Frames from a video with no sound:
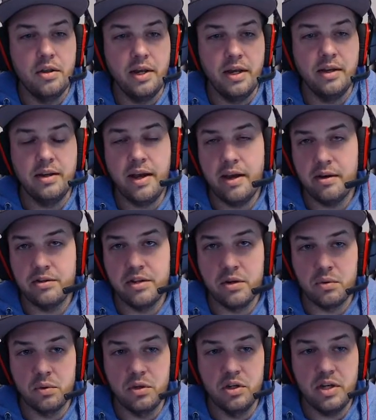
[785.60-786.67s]
the indicators that
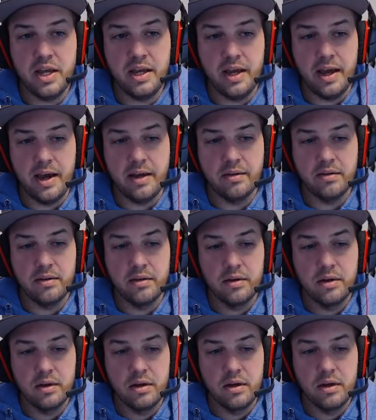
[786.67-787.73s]
we're looking at
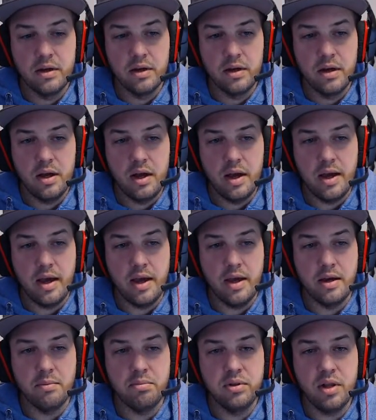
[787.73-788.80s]

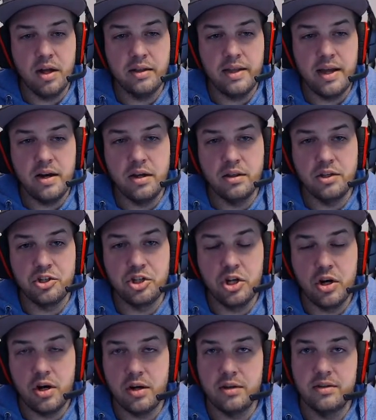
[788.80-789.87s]
and plot that on the
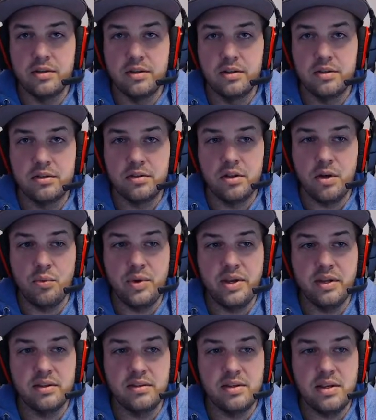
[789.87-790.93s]
chart so that we
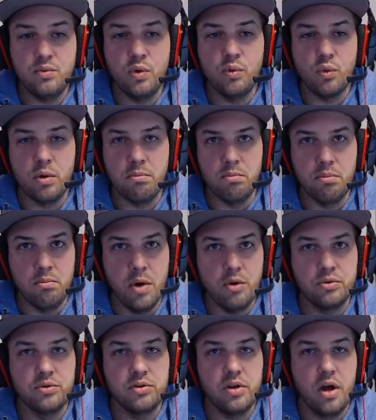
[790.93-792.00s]
can see when we're
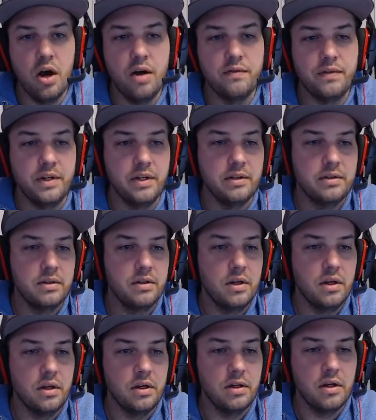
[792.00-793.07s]
most confident
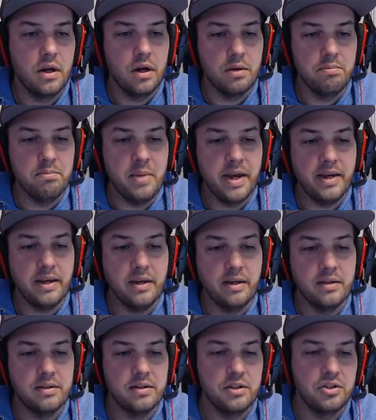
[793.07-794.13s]
on making a
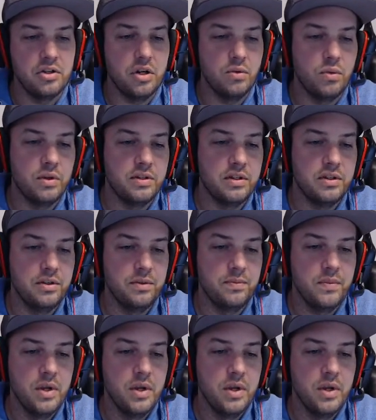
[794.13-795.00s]
decision on what to do.